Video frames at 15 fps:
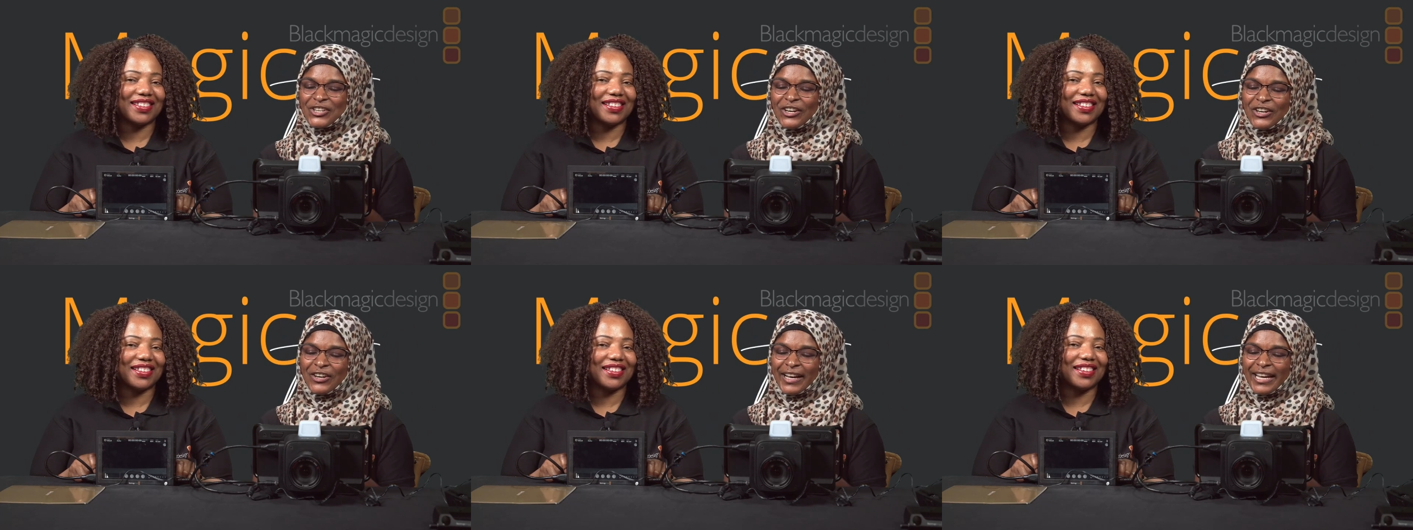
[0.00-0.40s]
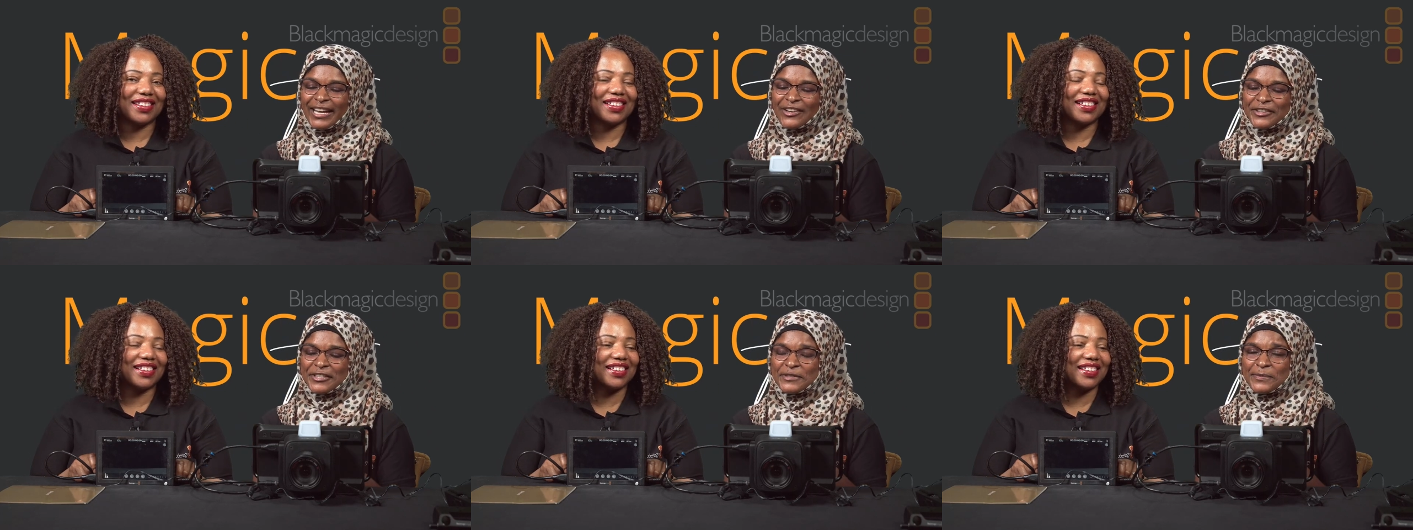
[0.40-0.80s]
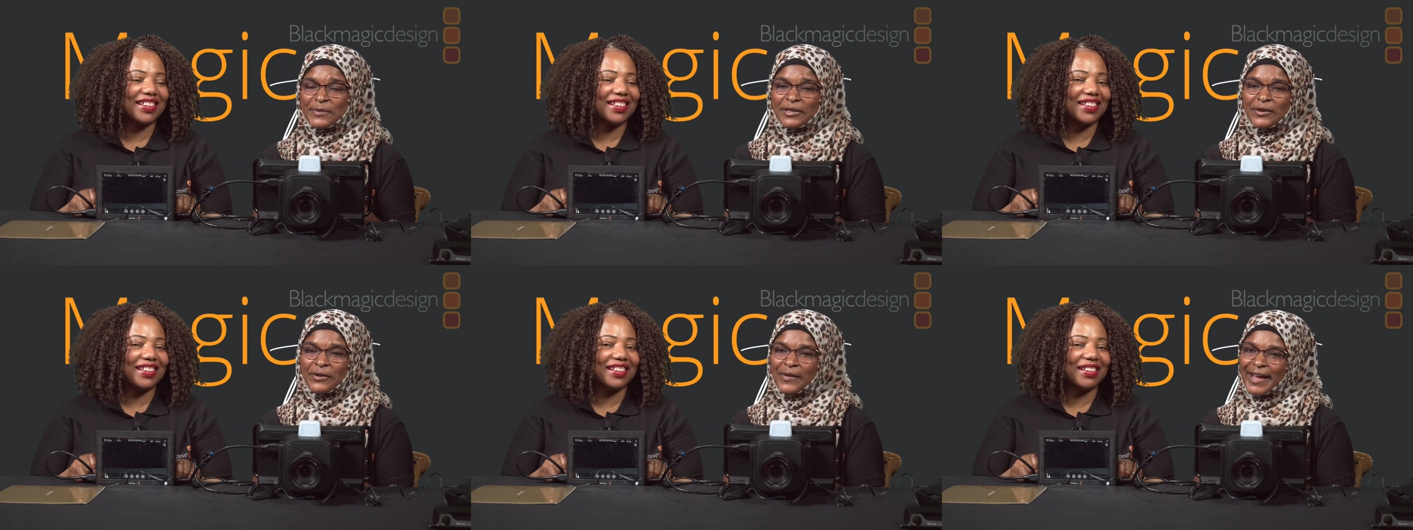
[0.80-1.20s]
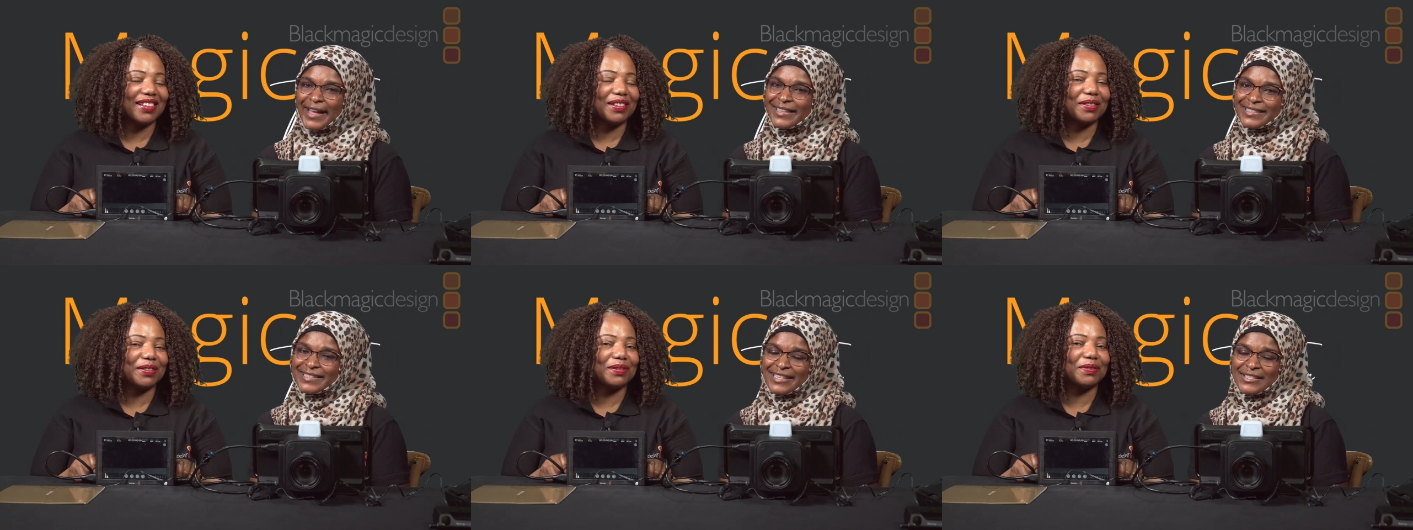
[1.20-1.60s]
Speaker 1: I know it's been a
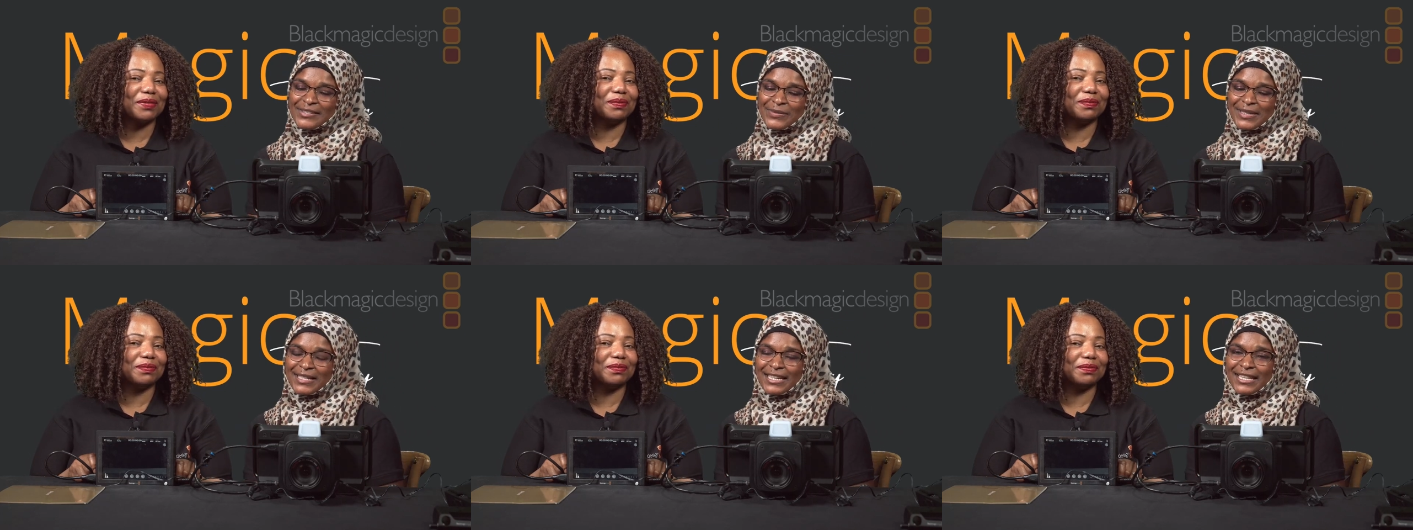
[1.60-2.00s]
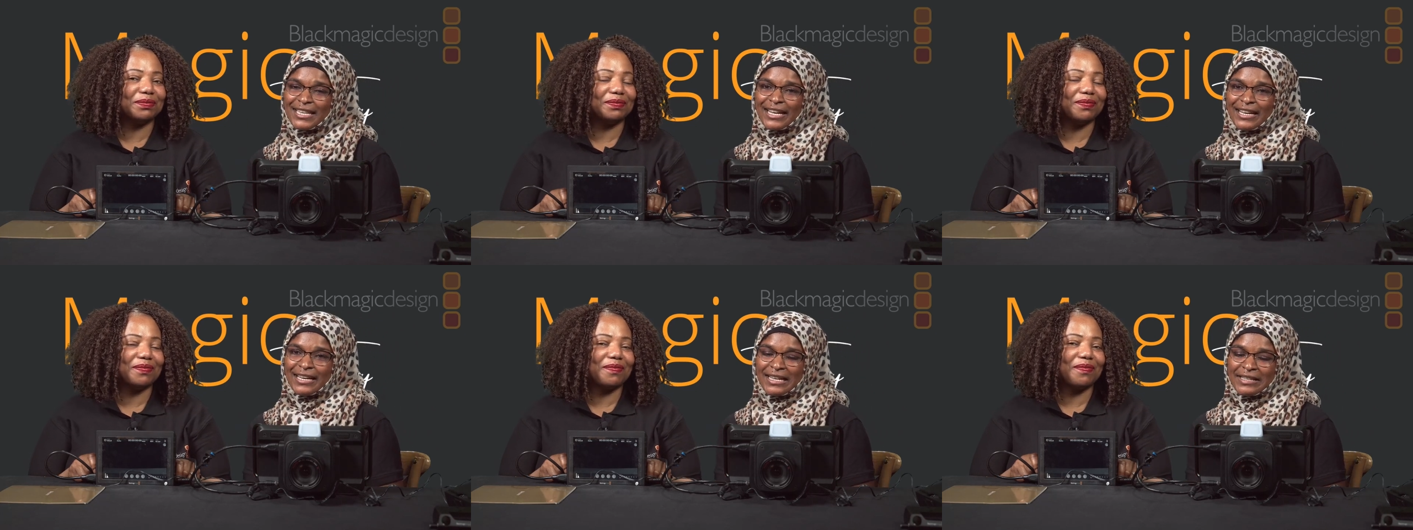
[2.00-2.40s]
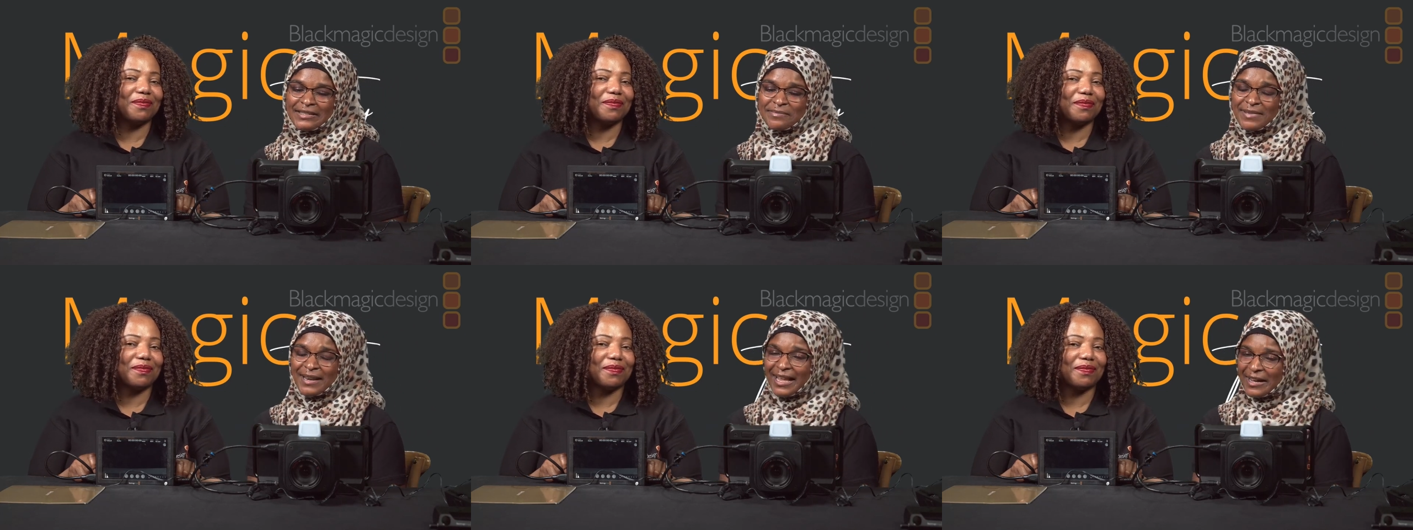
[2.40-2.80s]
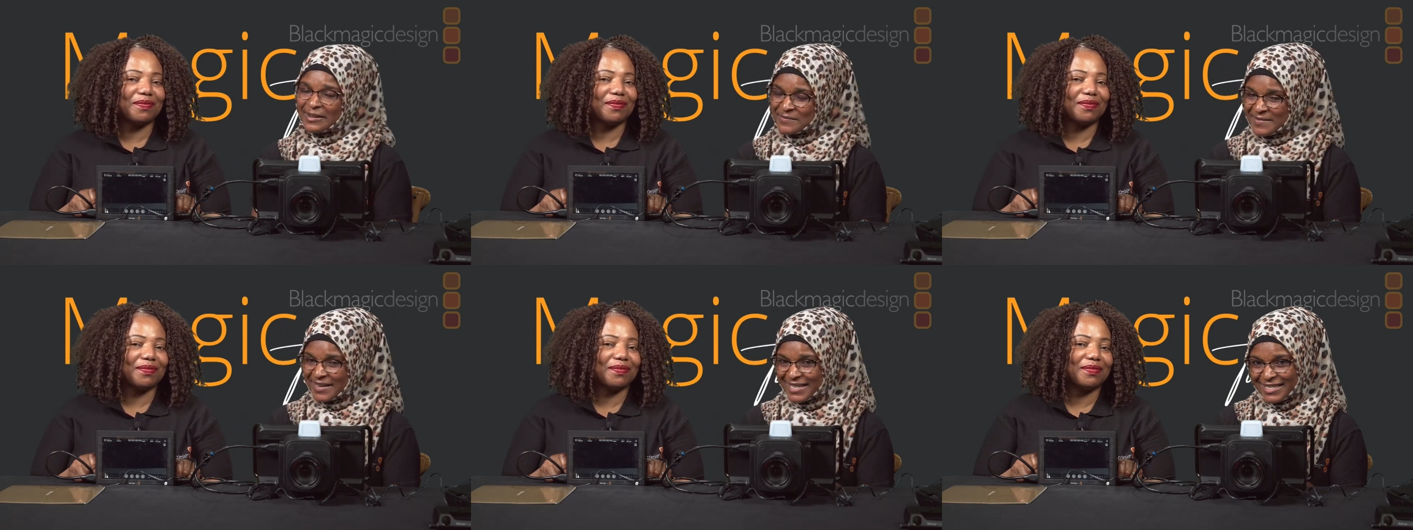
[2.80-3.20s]
while since we did a Black
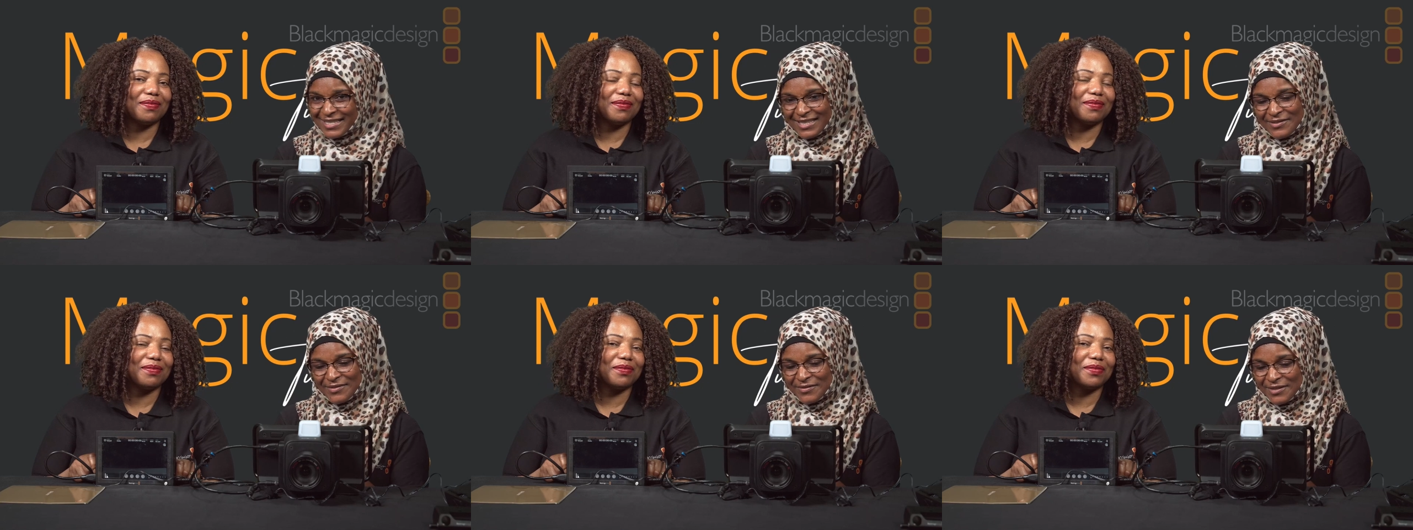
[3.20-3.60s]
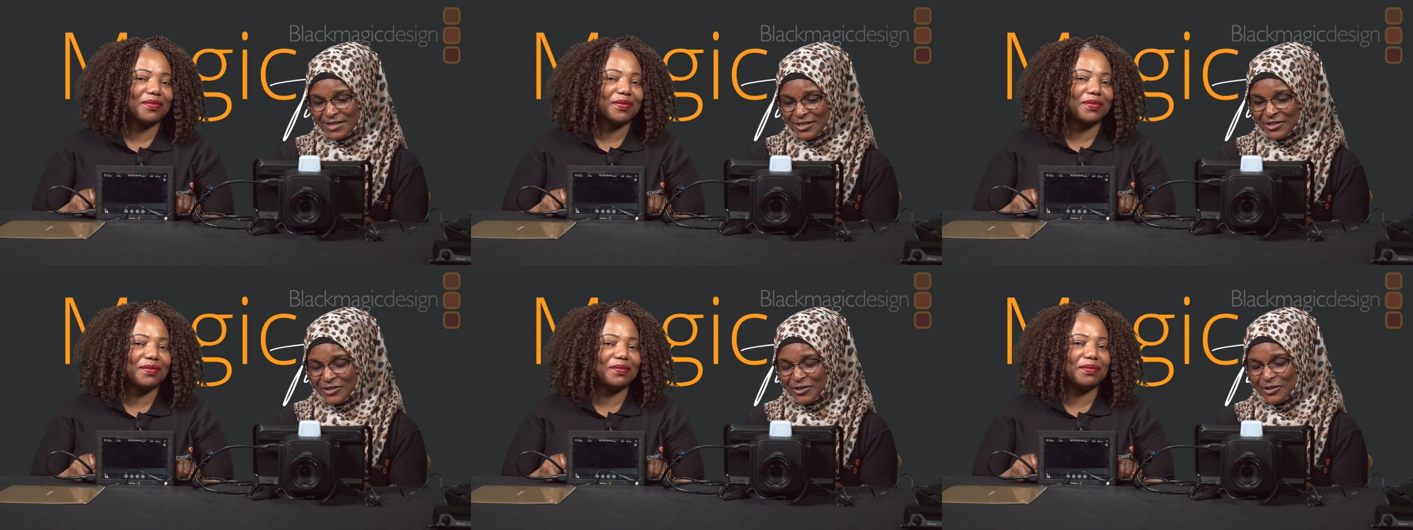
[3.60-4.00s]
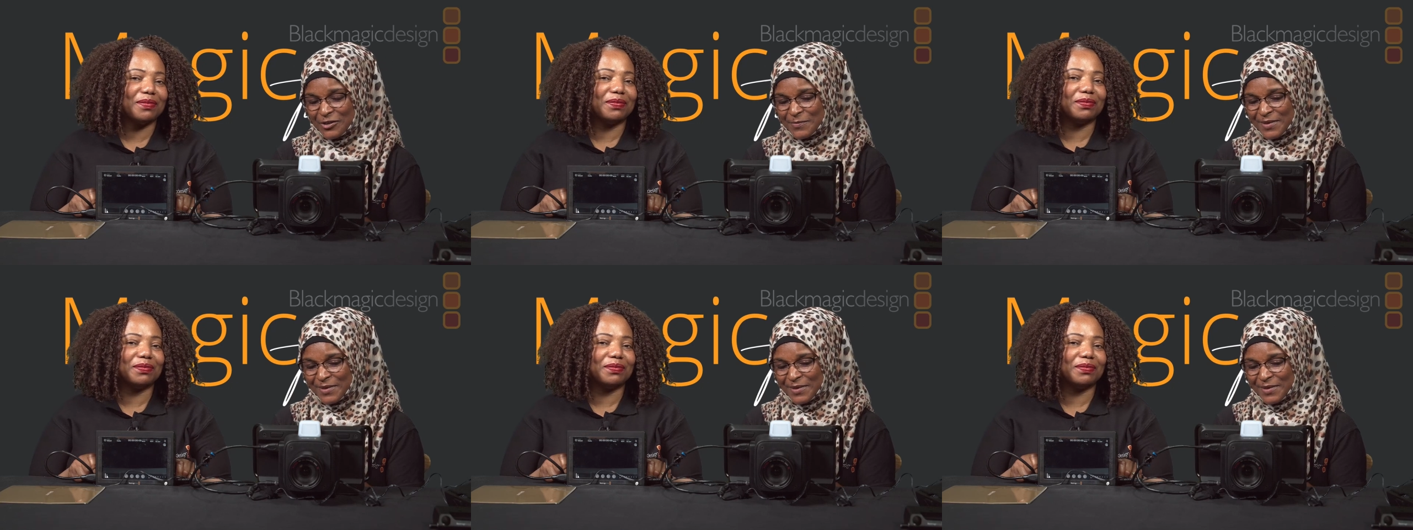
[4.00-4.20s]
Magic video,